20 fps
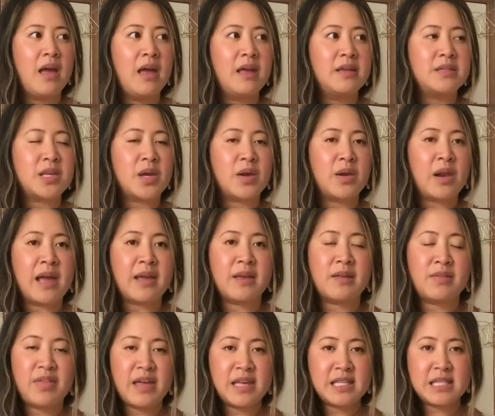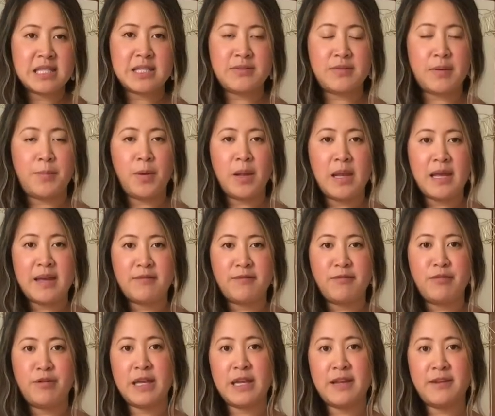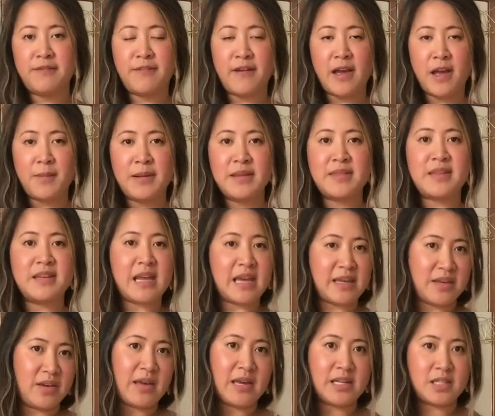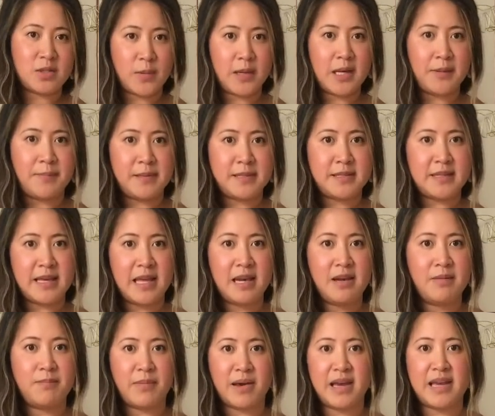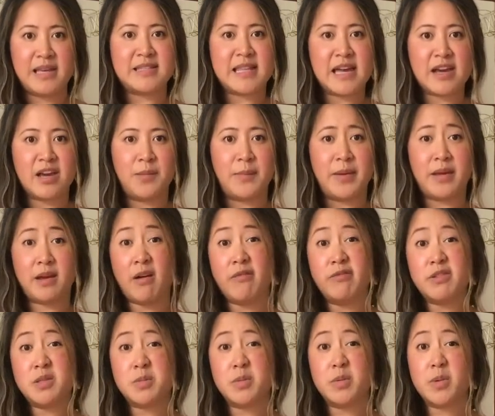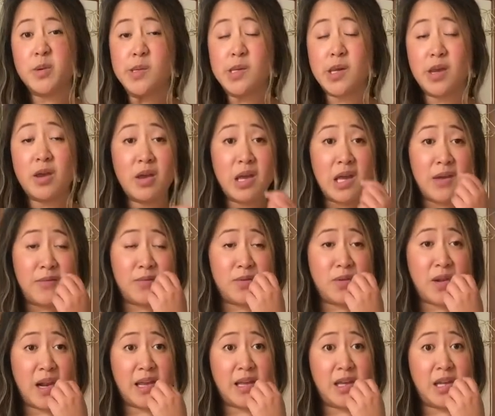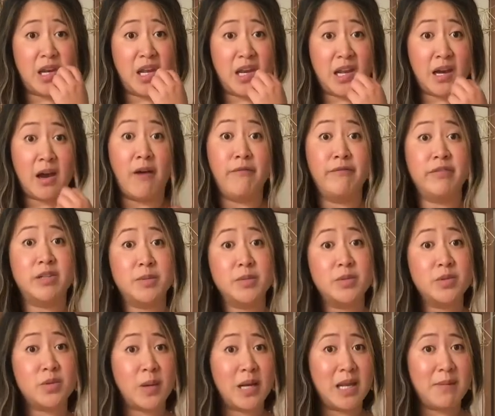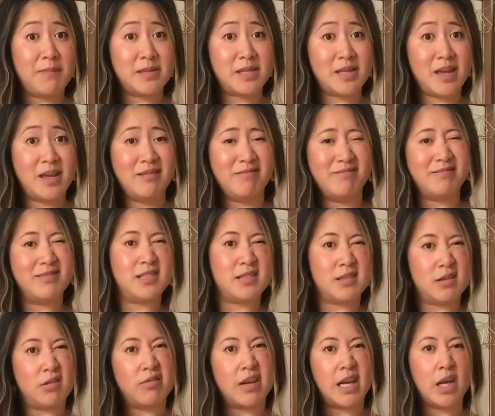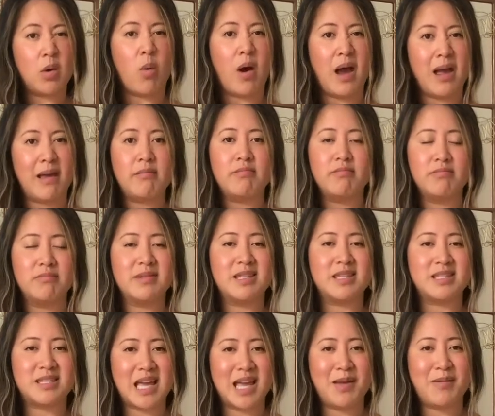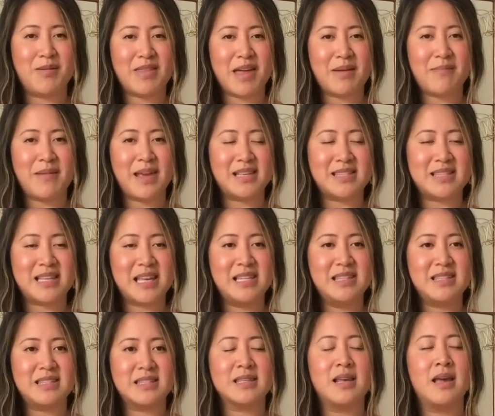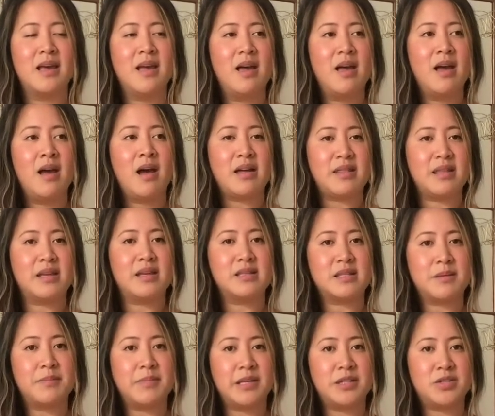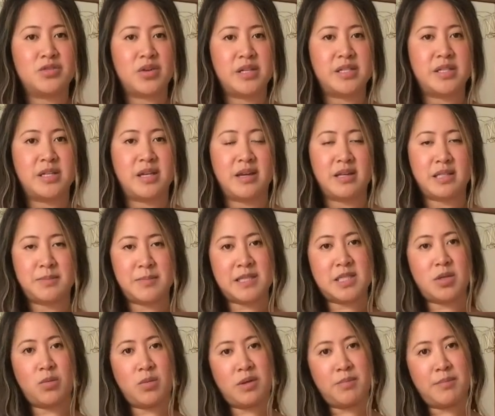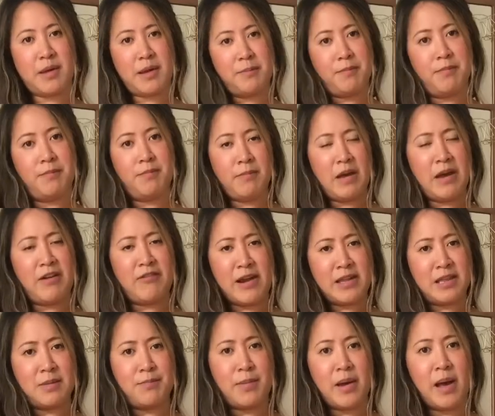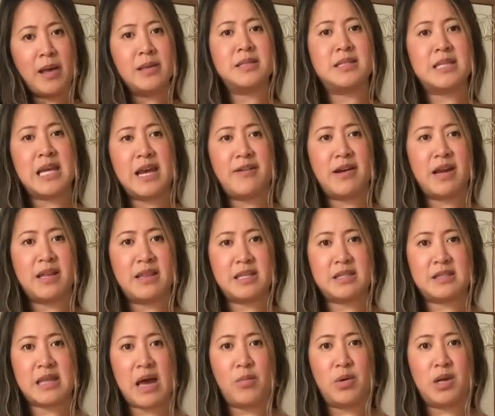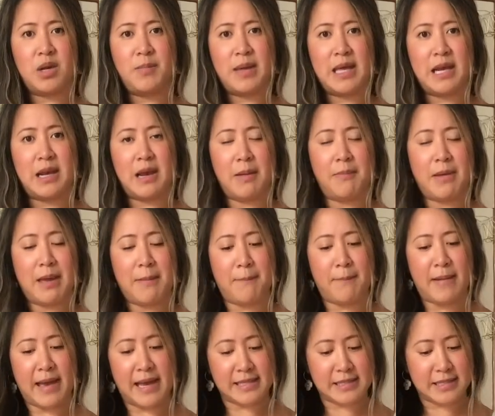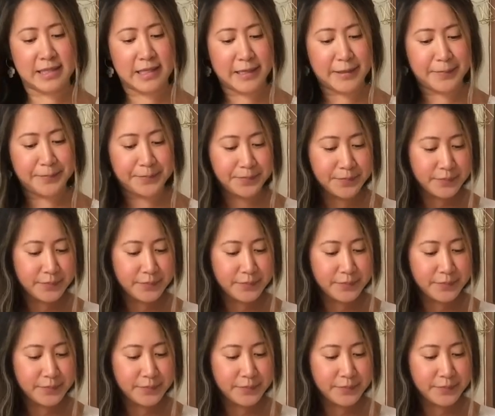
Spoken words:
So like this, if you put it really firmly, then yeah, you get 20%, but is that going to be comfortable on you? If like you need a comfortable 20%, it's not really quite the same, if that makes sense. I think in something stretchier, especially with my around the bust area, that would have been a bit better.